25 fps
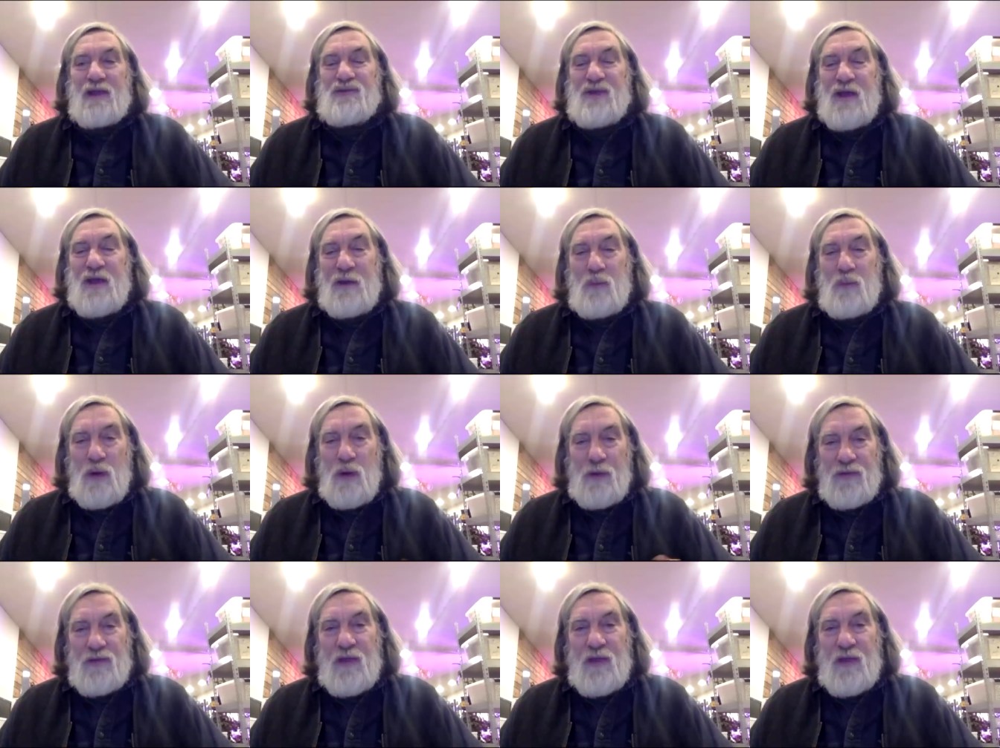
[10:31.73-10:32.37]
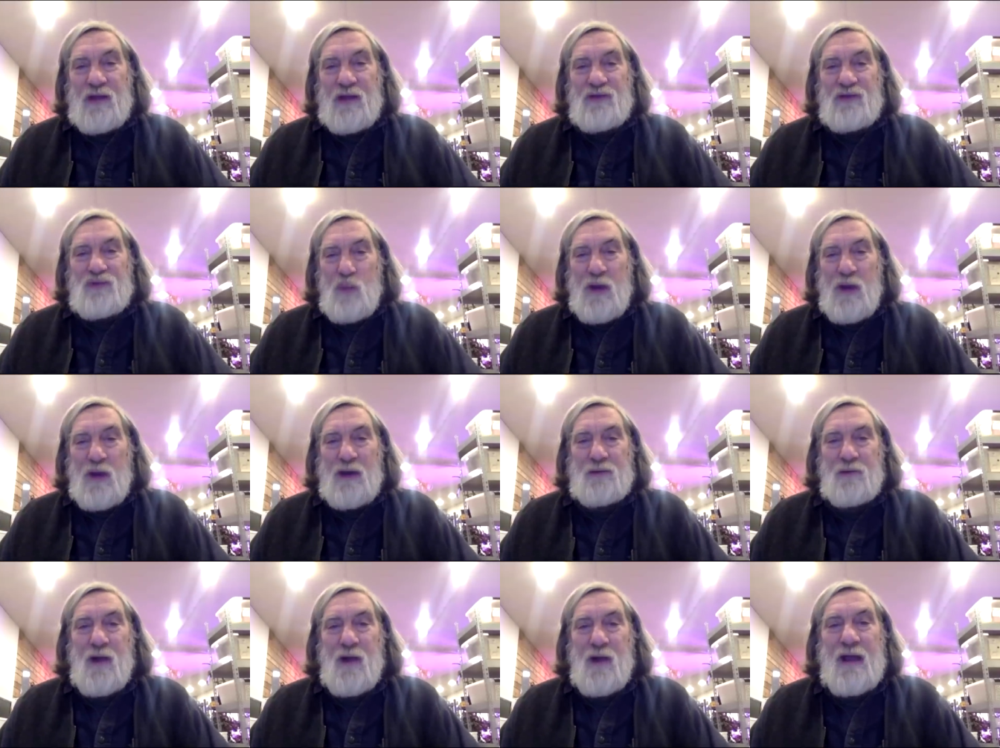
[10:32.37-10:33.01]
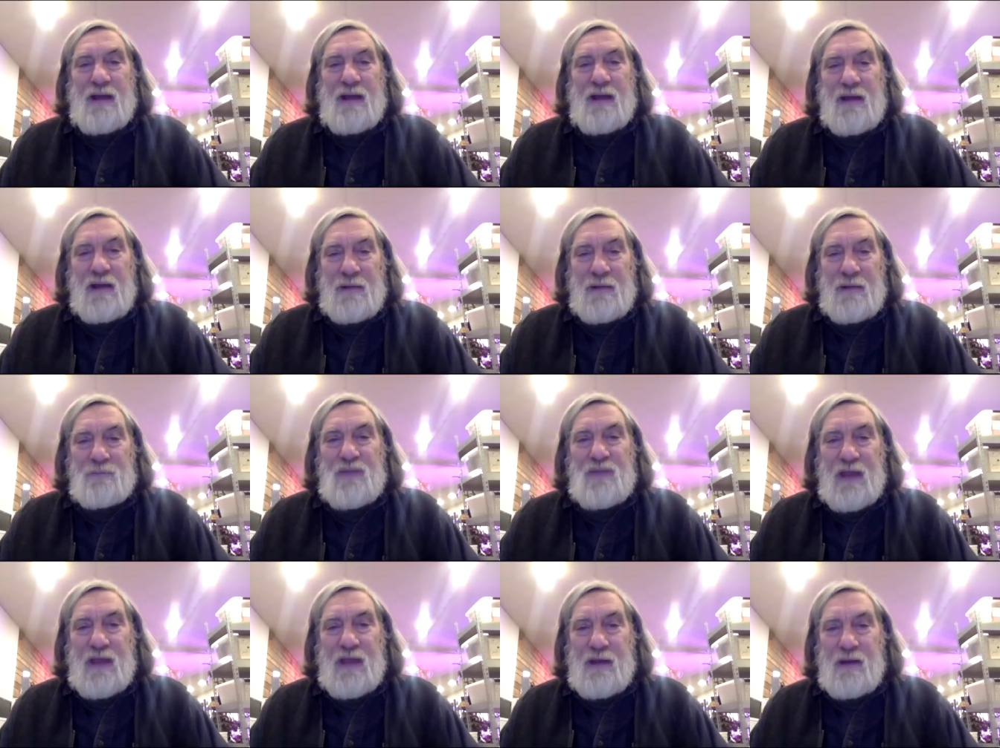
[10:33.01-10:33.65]
But he said when things went
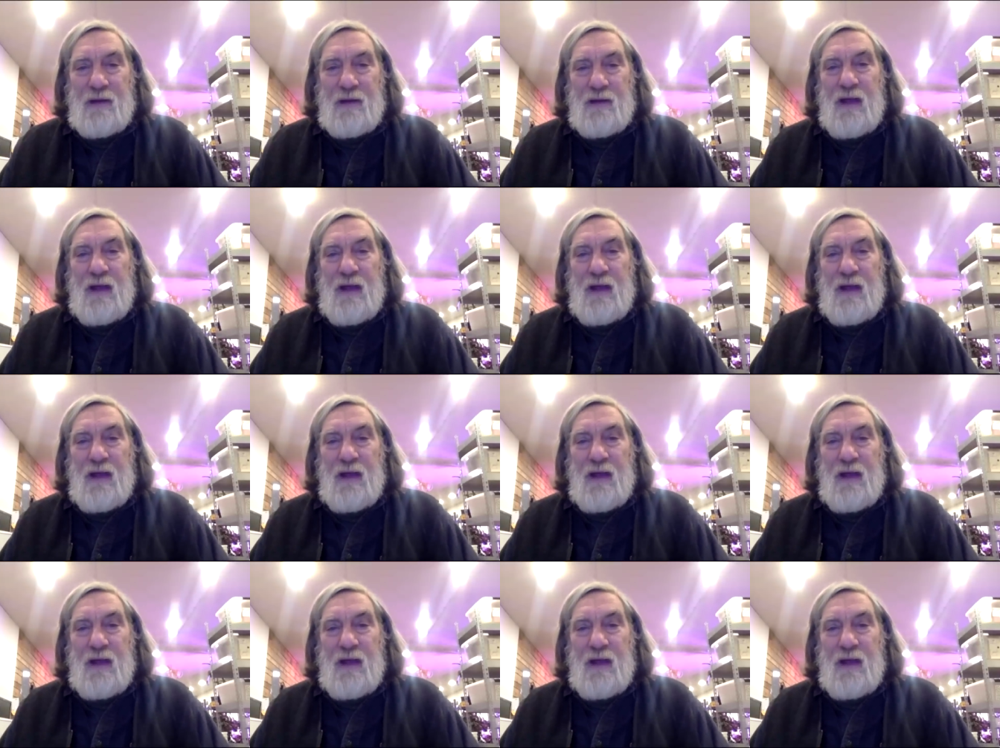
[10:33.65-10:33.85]
right,